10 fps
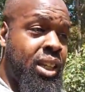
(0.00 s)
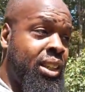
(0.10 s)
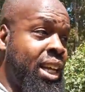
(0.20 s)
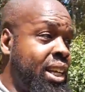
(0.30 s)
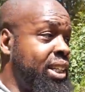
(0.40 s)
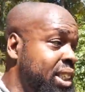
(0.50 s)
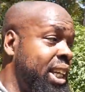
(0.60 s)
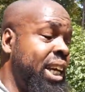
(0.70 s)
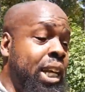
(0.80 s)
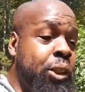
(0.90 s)
That is
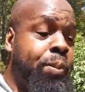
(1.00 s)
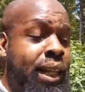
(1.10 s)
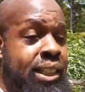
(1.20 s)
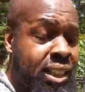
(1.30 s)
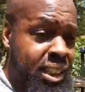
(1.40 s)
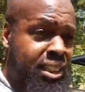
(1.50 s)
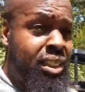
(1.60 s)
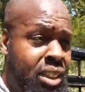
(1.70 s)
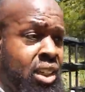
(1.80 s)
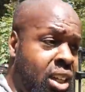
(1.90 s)
His blessings.
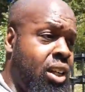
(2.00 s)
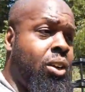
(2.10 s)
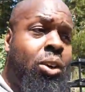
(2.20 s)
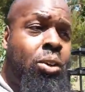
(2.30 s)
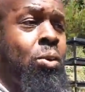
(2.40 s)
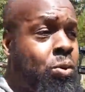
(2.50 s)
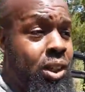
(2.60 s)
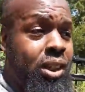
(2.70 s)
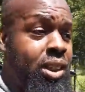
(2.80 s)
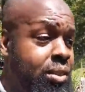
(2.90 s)
Oh, we're
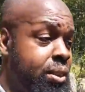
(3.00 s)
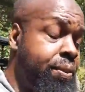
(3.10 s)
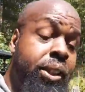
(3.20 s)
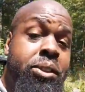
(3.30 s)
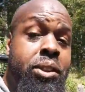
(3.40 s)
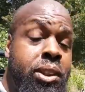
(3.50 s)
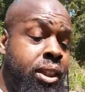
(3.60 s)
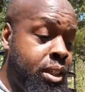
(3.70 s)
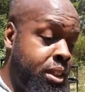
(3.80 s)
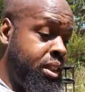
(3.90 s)
not done with the fig trees
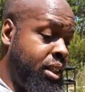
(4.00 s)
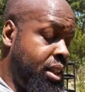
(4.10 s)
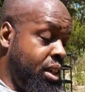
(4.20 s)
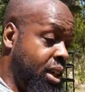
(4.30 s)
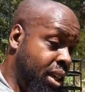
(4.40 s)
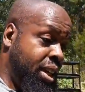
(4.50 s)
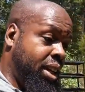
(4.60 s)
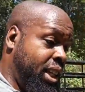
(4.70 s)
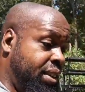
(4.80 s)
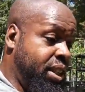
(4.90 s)
yet.
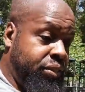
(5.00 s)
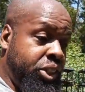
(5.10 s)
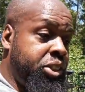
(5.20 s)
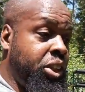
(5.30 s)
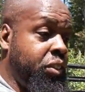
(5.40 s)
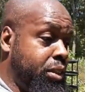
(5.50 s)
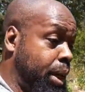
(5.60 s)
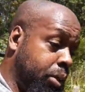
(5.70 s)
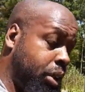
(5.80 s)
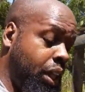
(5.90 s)
And even after I show you these, I'm
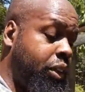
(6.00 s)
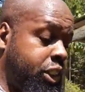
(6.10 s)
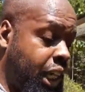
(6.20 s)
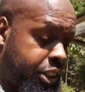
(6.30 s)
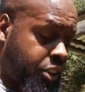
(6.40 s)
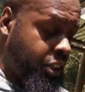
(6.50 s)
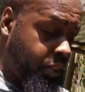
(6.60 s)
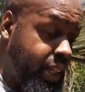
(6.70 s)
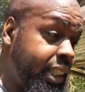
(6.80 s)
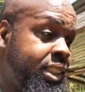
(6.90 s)
not going to the other side to show you the
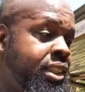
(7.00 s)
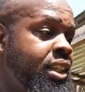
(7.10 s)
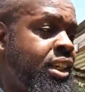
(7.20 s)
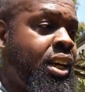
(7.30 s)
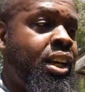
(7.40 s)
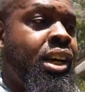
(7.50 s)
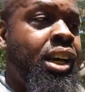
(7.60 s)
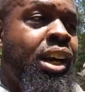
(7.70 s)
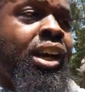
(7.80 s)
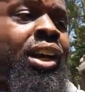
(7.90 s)
rest.
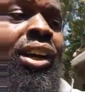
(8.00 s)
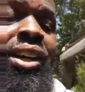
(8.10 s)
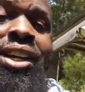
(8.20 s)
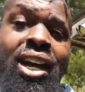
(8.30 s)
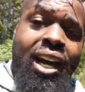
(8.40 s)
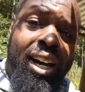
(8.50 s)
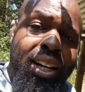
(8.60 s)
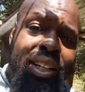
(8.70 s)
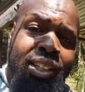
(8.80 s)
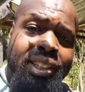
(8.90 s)
Yeah,
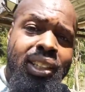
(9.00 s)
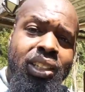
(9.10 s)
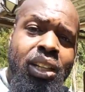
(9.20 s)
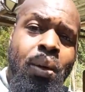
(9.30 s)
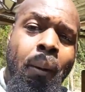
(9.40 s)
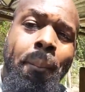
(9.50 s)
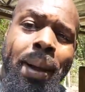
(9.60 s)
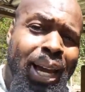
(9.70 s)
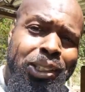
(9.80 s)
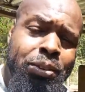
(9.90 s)
look at this.
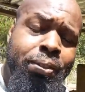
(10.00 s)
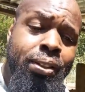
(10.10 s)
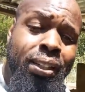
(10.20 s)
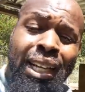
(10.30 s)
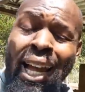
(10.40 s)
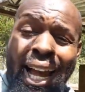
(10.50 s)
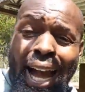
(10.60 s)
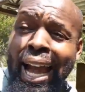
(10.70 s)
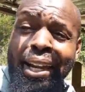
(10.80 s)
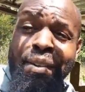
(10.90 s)
Passion fruit.
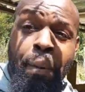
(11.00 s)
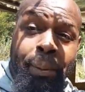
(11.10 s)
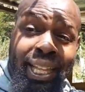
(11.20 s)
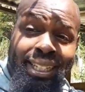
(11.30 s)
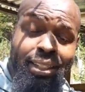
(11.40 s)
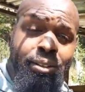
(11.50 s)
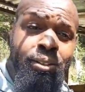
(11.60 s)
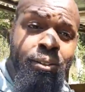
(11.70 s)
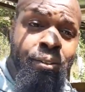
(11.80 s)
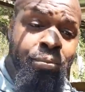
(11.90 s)
I didn't even plant it.
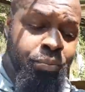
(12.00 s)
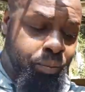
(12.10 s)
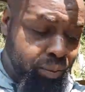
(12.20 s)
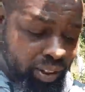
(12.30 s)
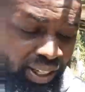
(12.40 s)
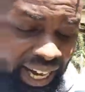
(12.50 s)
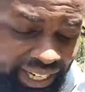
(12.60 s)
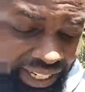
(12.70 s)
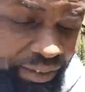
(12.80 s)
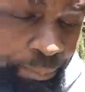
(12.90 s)
I didn't even